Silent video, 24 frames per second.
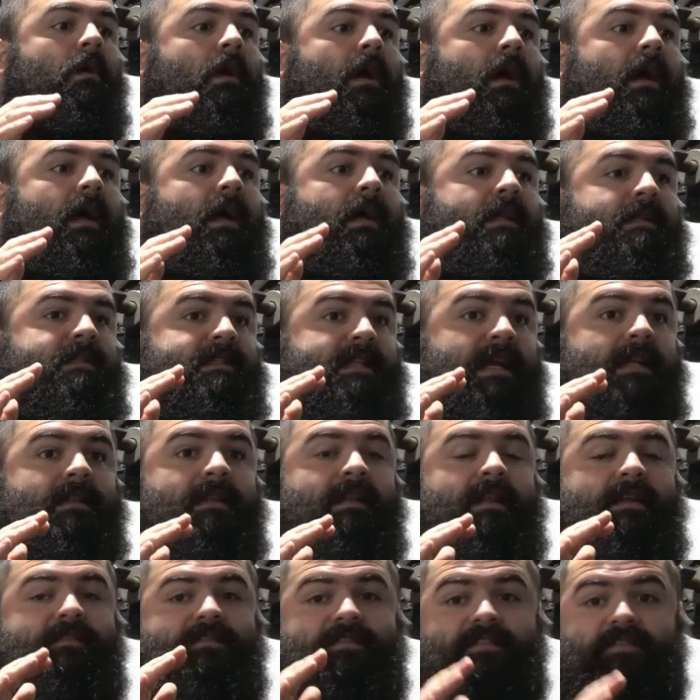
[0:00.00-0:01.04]

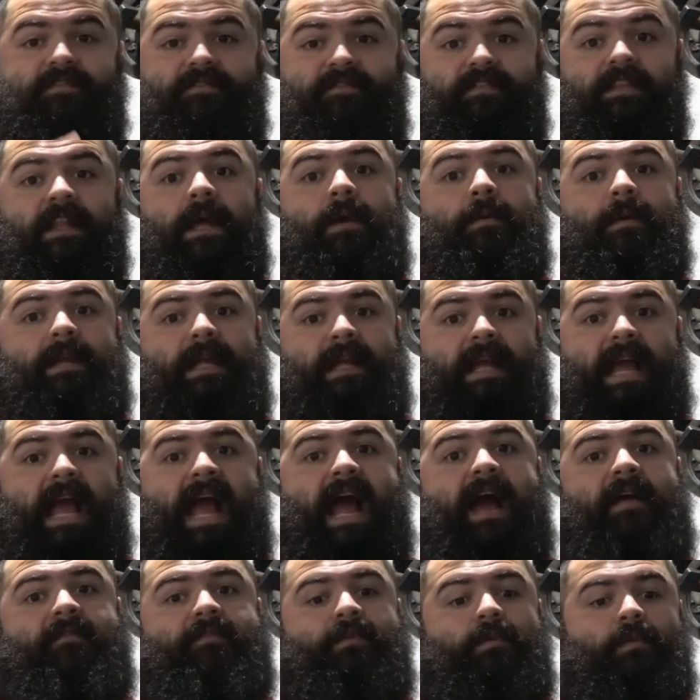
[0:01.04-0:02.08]
deadlifts floating
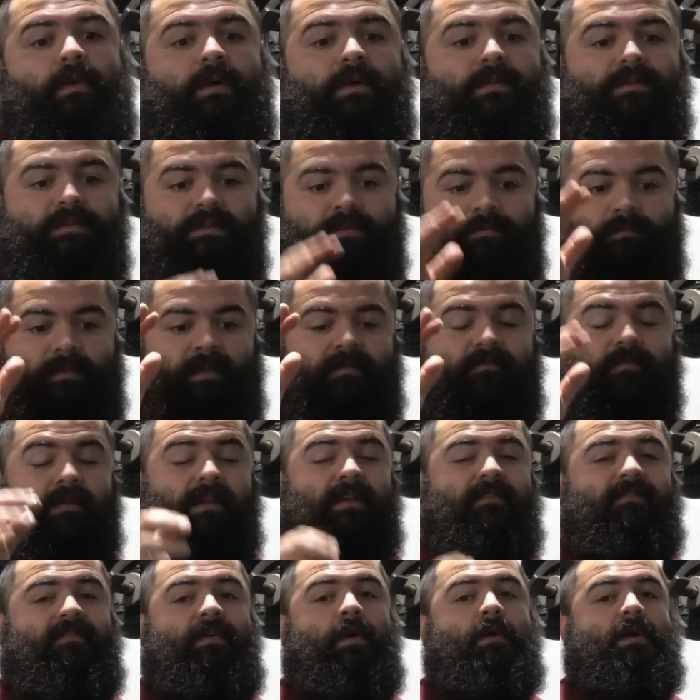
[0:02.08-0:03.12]
afterwards, but
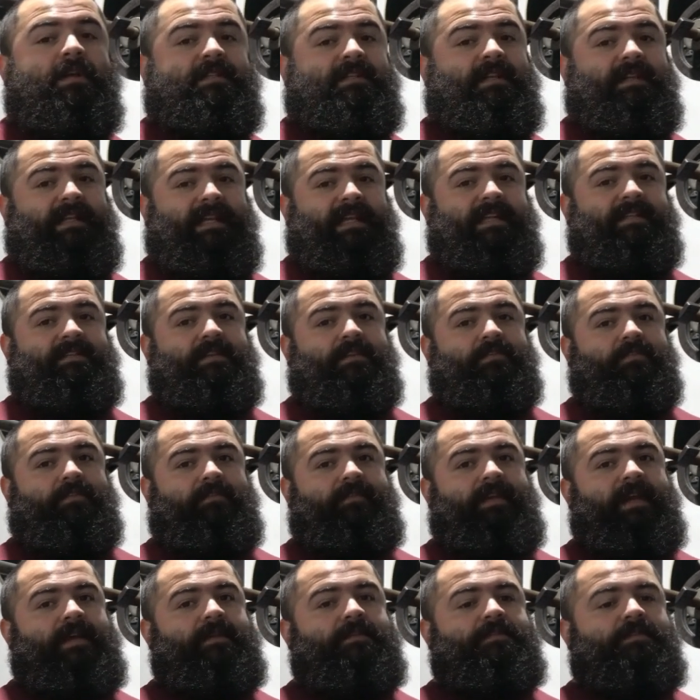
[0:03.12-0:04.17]
really focus on the eccentric
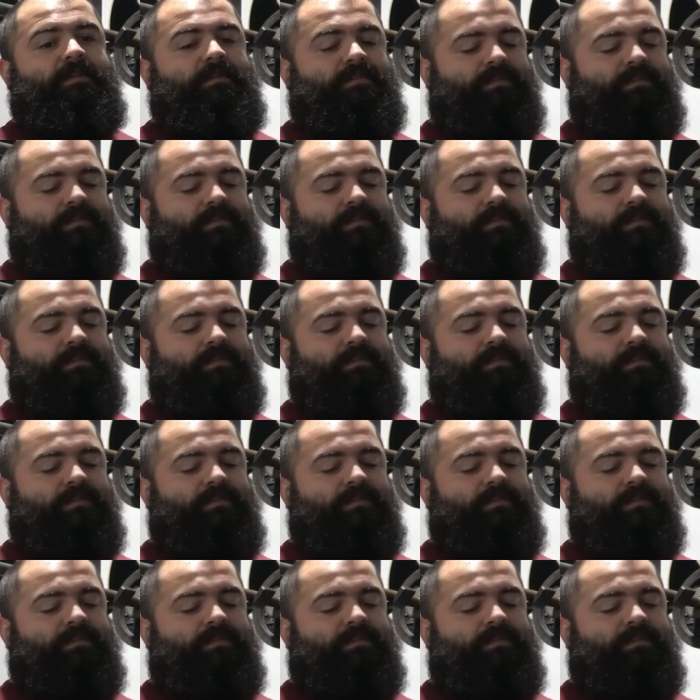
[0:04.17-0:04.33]
phase.